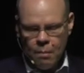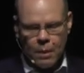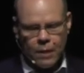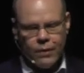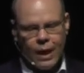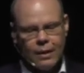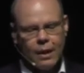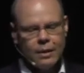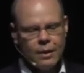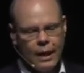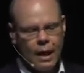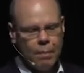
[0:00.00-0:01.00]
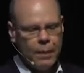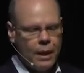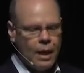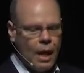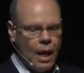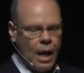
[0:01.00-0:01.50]
But if that doesn't
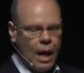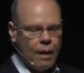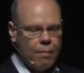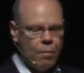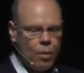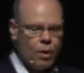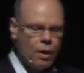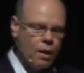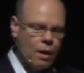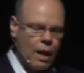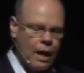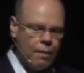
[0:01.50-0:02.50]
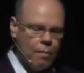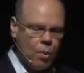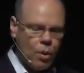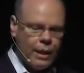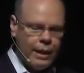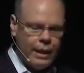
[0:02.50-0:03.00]
happen, I'm more, I'm
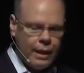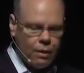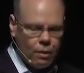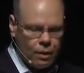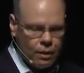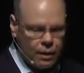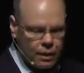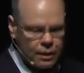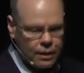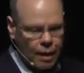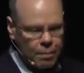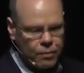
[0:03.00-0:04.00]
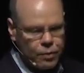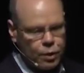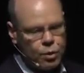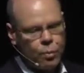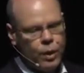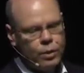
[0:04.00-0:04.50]
more leaning on this type of
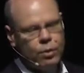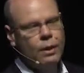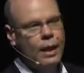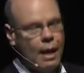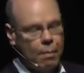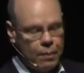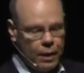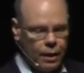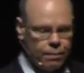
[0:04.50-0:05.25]
situation happening.